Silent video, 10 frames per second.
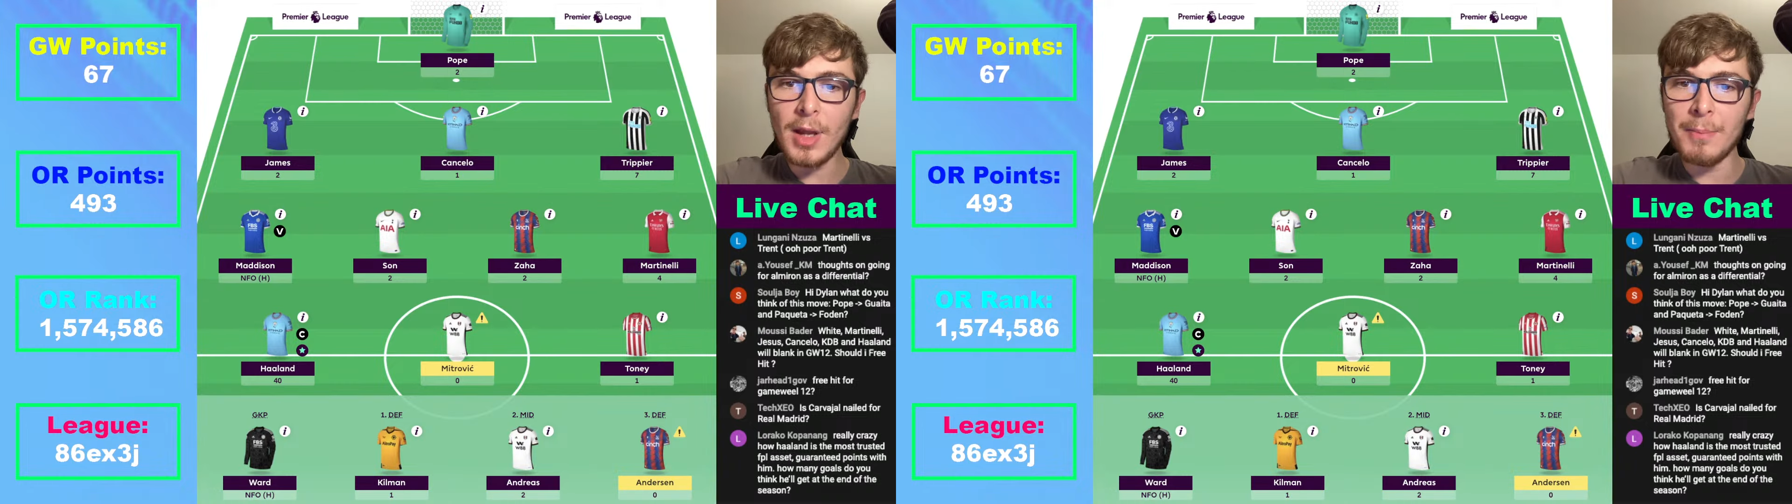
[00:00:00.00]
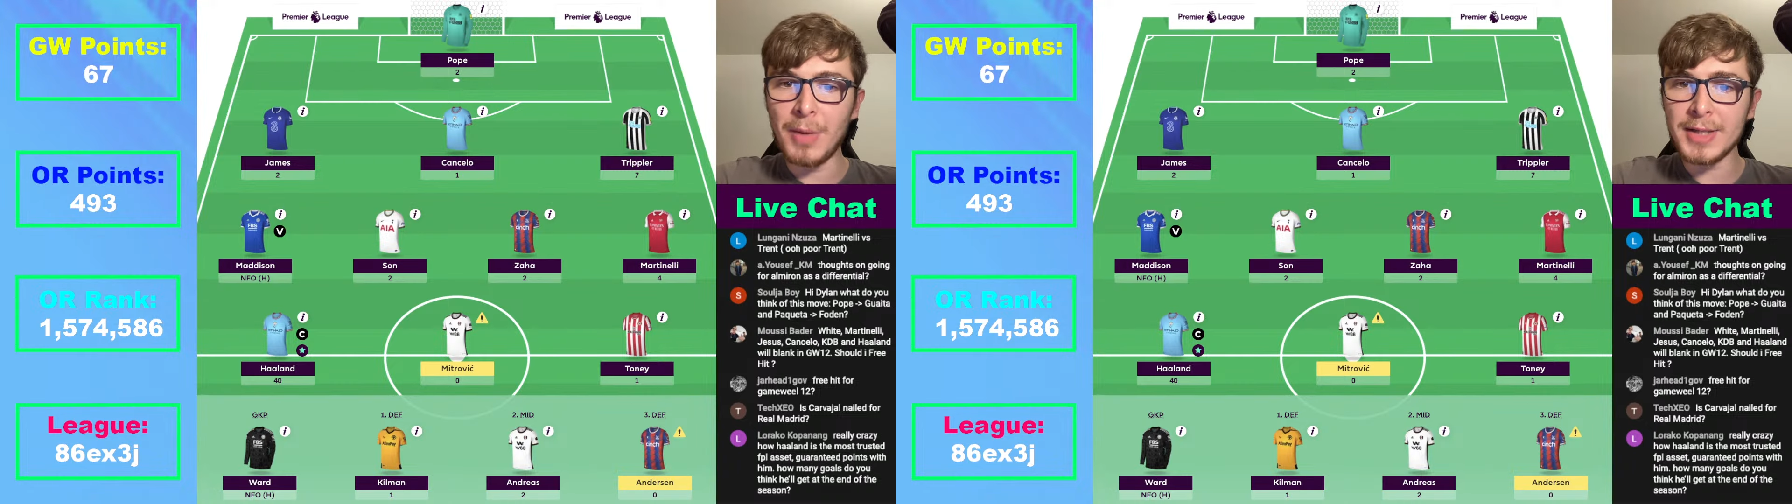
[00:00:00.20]

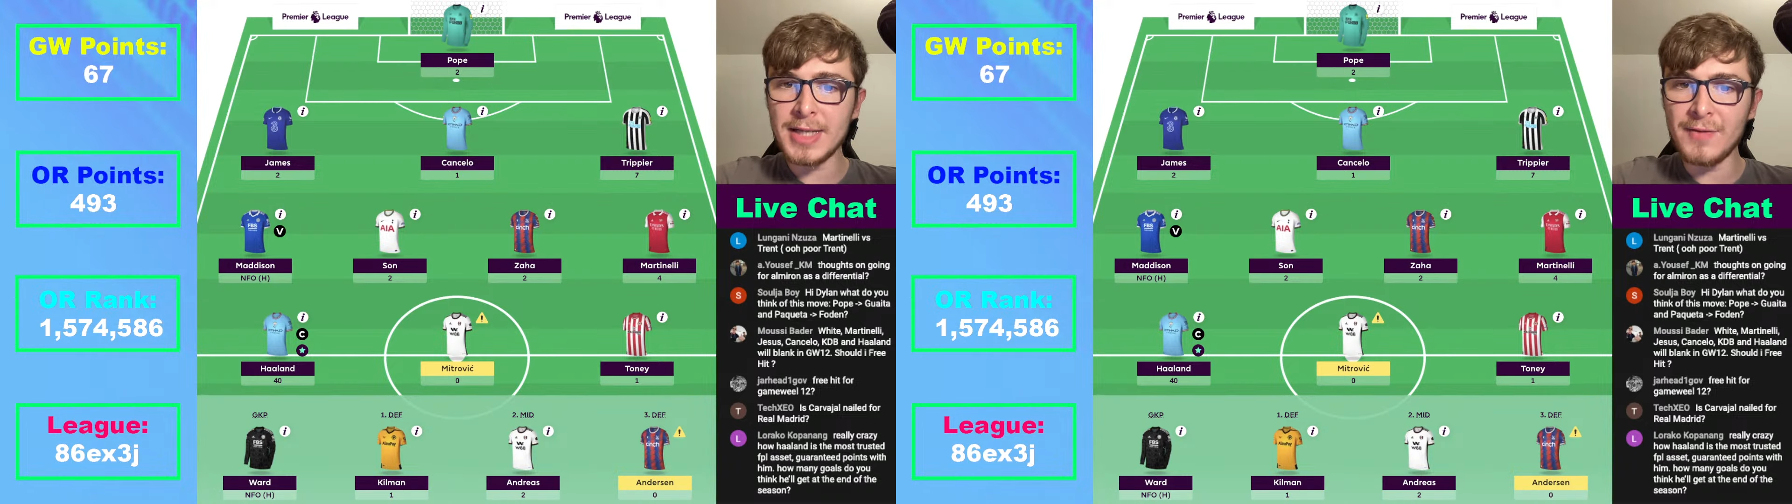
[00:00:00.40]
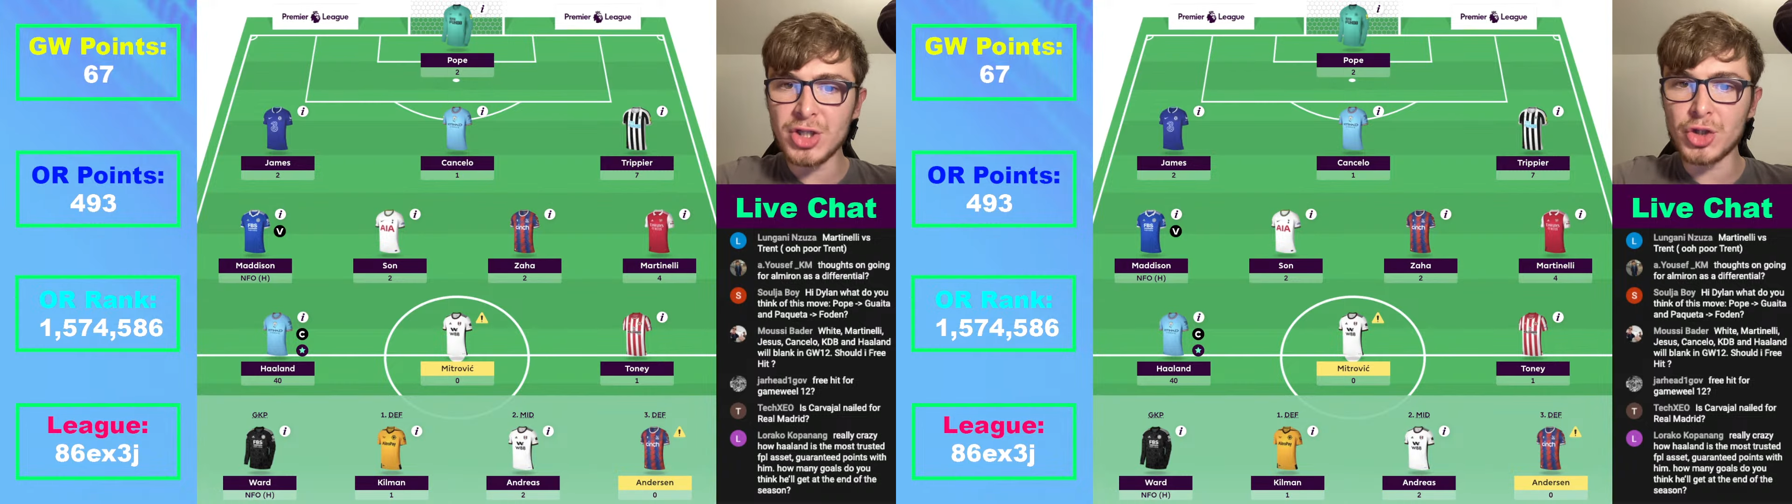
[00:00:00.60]
Martinelli
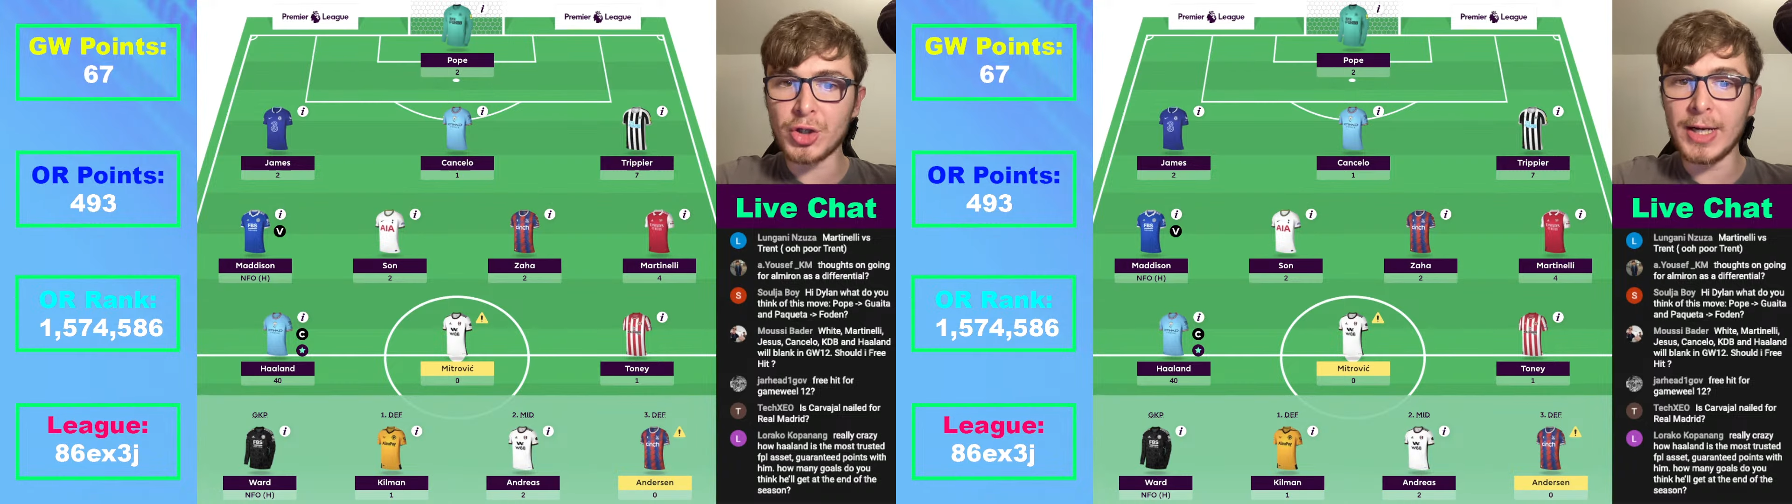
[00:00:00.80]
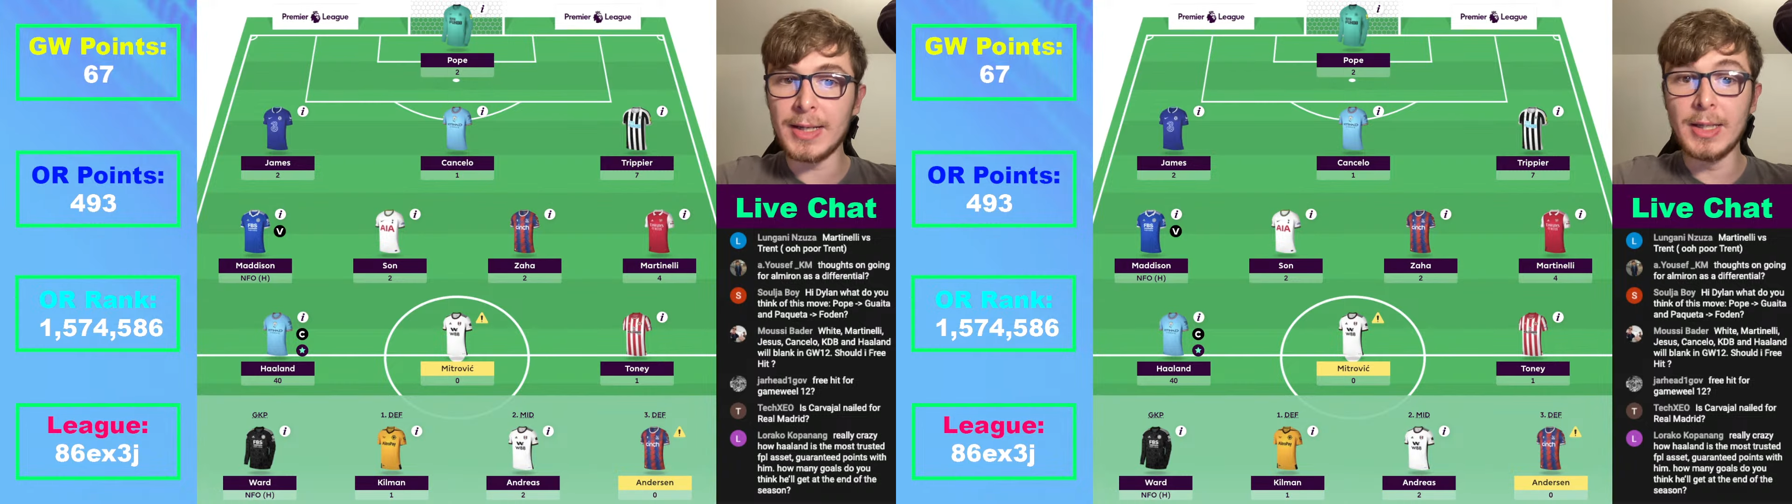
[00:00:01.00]
versus
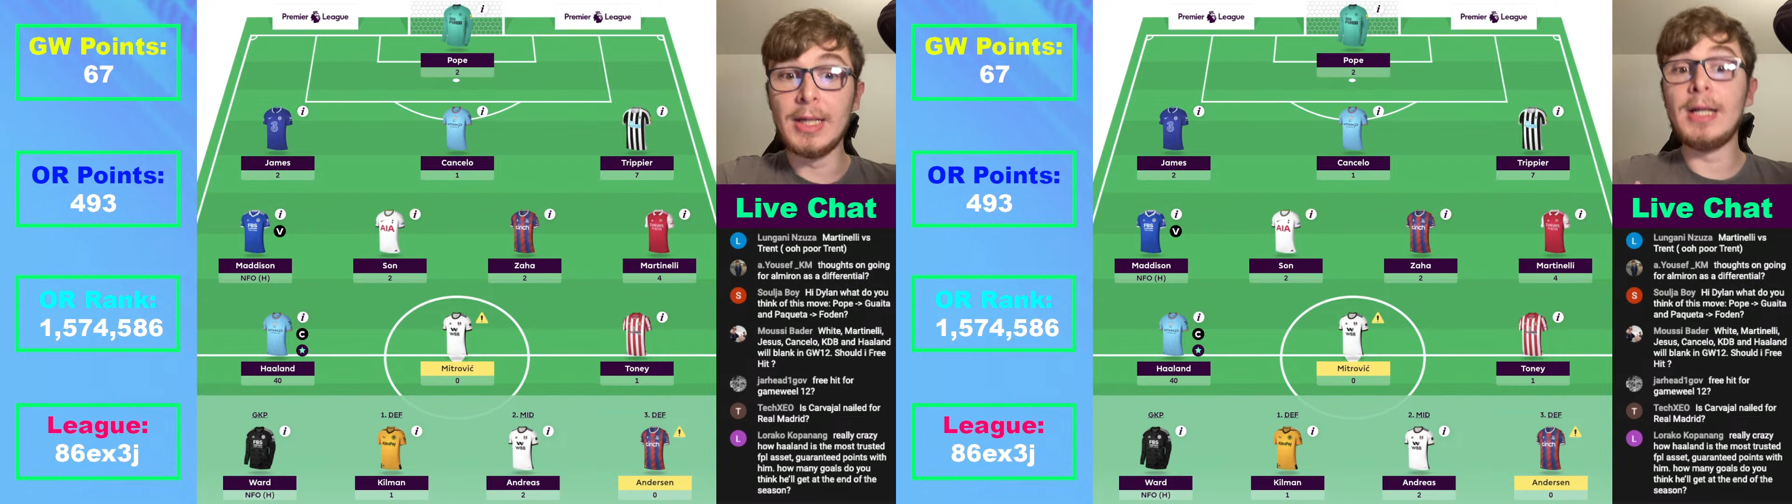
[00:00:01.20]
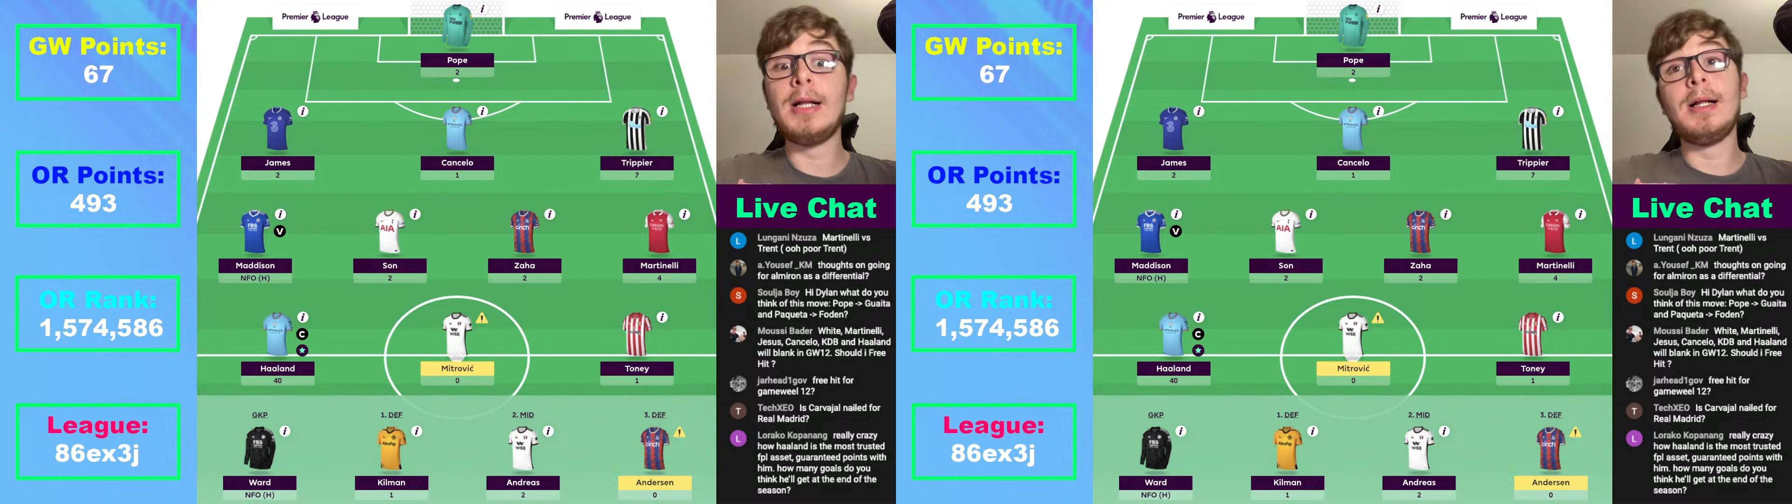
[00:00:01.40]
Trent.
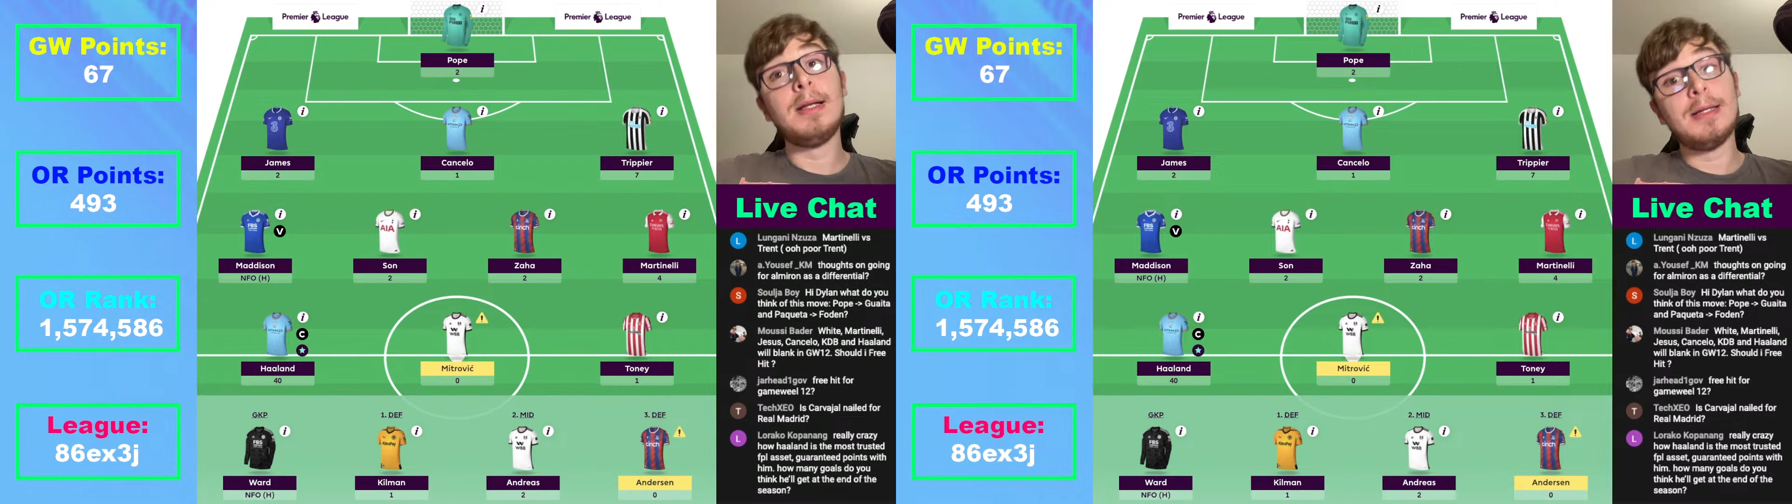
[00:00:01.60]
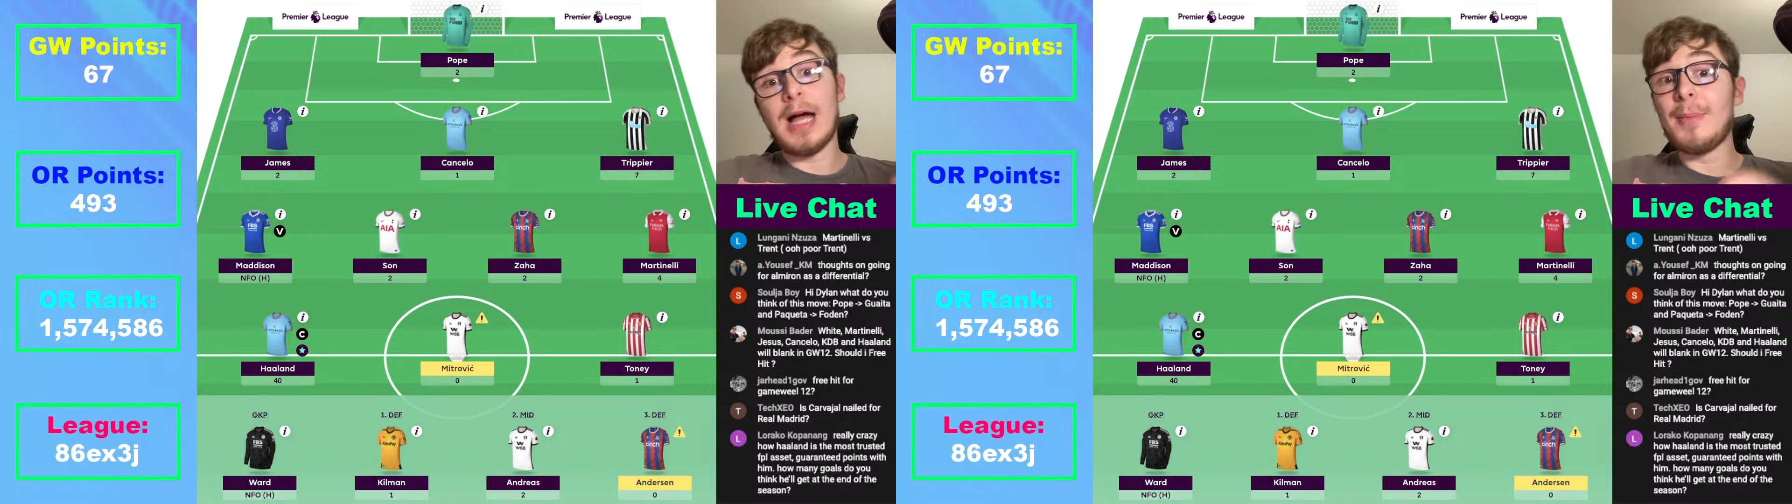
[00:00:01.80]

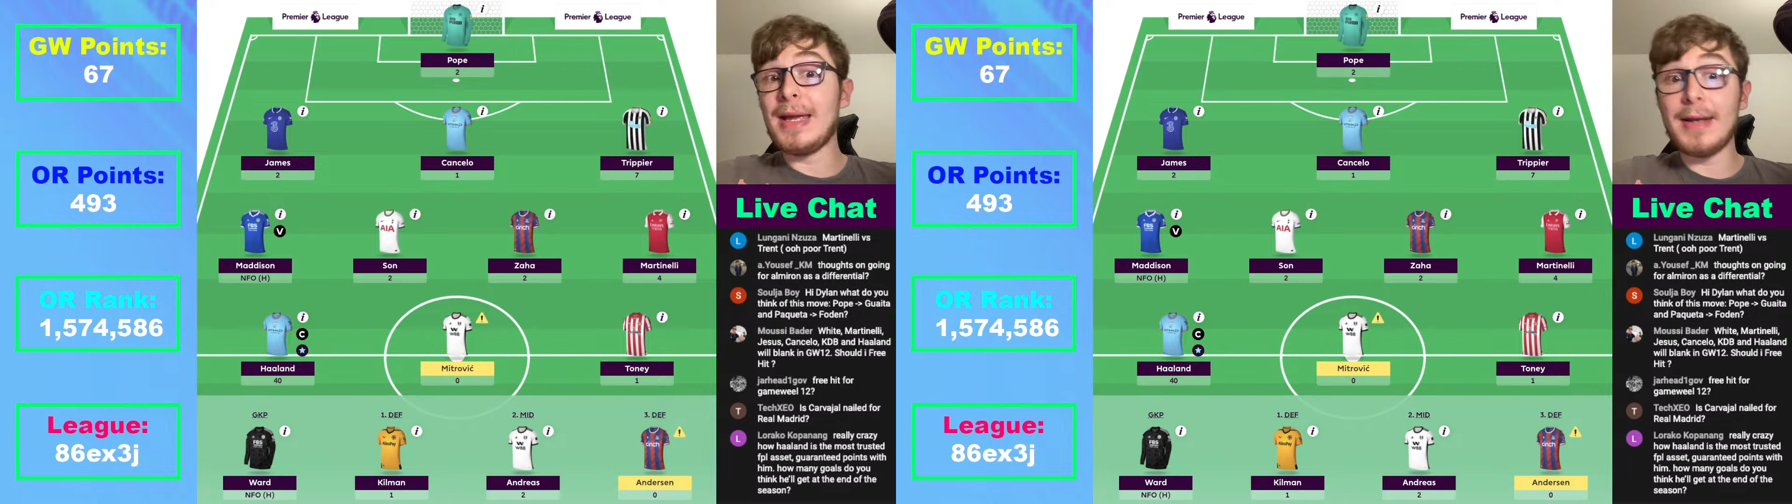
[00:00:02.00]
I mean,